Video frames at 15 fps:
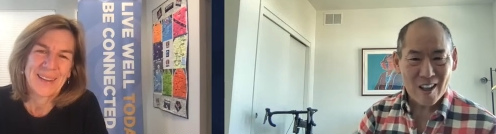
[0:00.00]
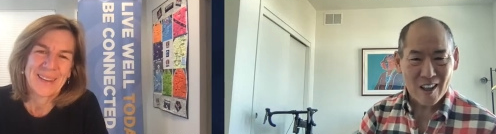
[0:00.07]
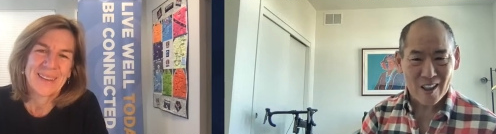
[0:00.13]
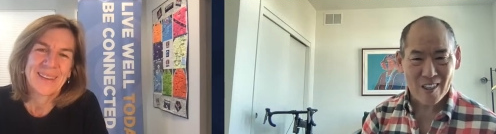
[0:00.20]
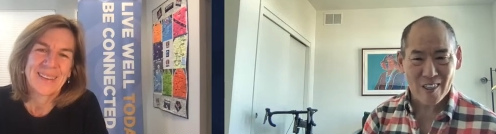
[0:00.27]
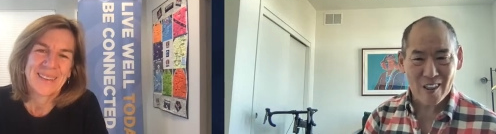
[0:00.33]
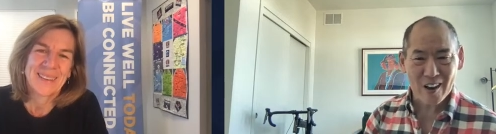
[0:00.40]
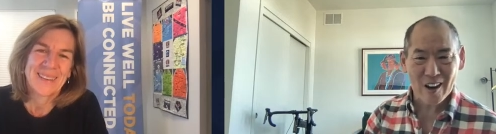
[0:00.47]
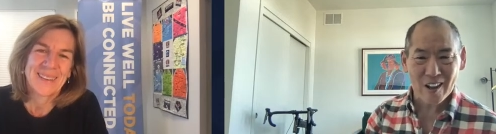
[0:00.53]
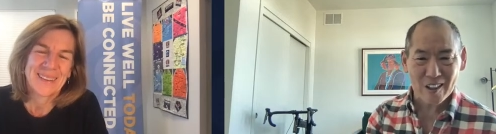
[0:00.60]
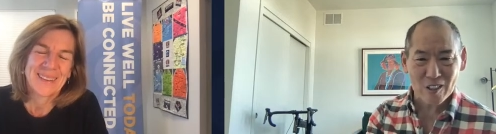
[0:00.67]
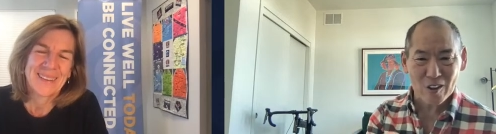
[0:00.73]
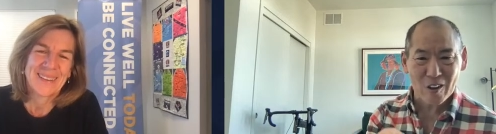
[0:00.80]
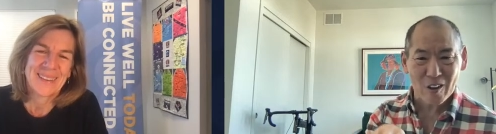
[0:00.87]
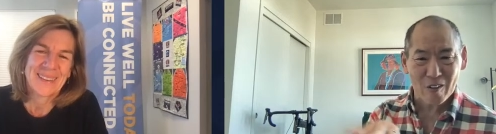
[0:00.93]
Speaker 1: And then I
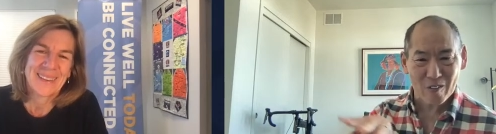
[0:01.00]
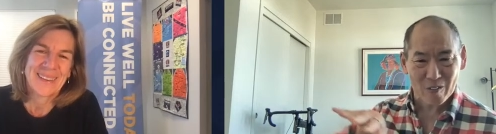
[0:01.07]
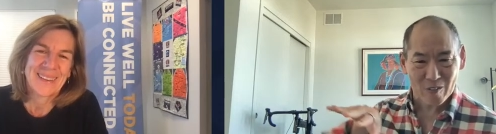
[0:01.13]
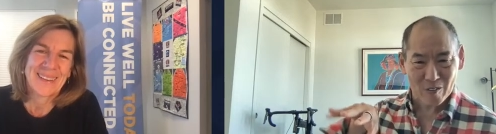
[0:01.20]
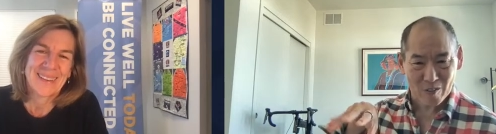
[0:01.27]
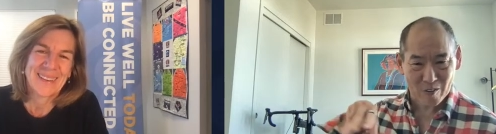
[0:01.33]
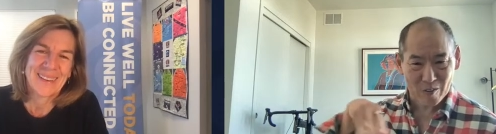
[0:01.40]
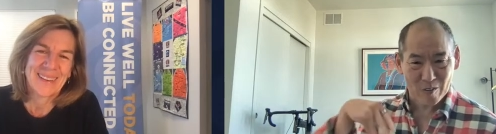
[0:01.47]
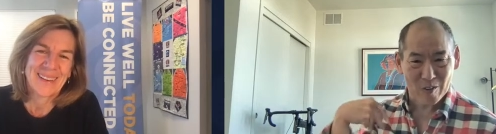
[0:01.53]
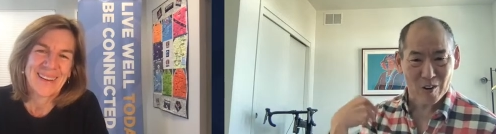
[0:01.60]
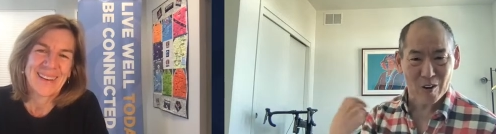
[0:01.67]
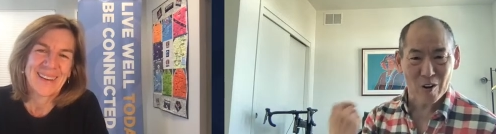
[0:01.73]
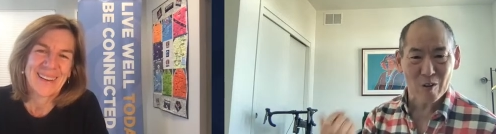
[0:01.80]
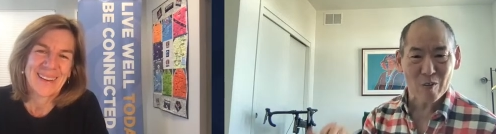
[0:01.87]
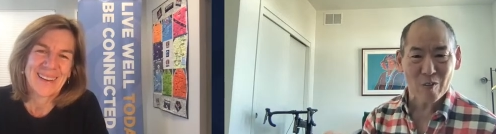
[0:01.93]
look at,
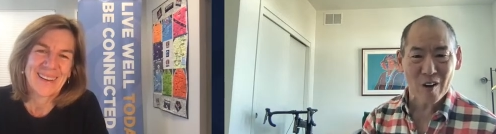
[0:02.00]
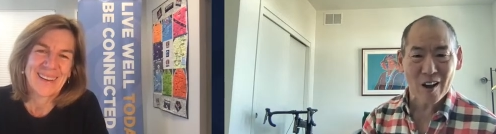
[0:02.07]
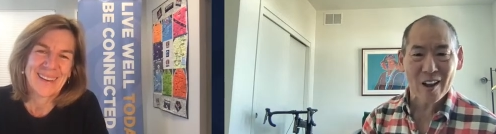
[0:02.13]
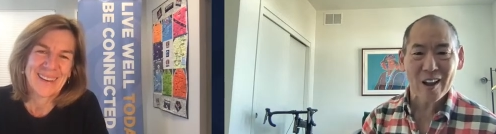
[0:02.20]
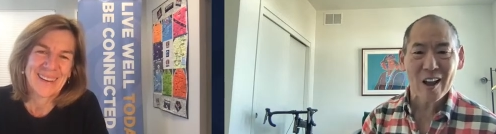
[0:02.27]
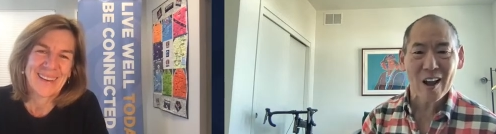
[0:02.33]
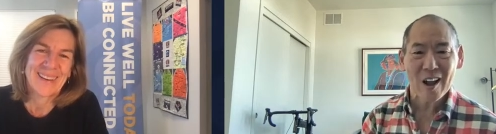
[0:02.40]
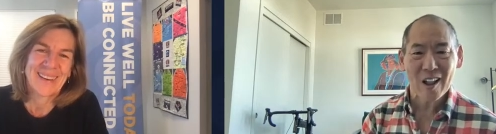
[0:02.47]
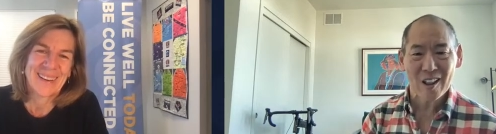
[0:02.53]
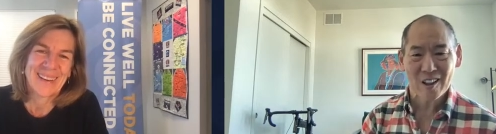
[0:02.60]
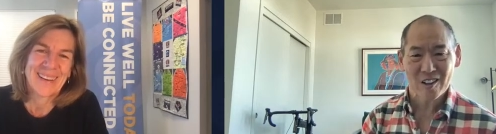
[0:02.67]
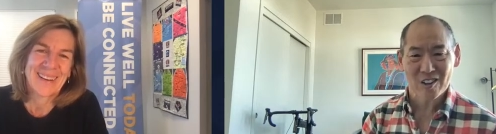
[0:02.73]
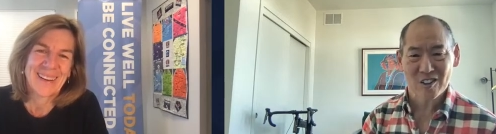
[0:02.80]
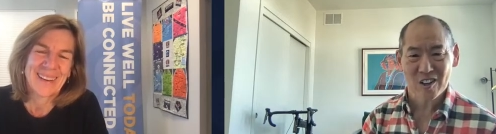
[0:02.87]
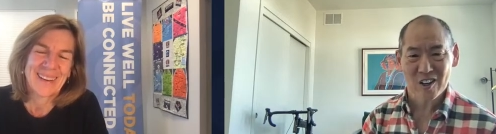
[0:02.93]
you know, my college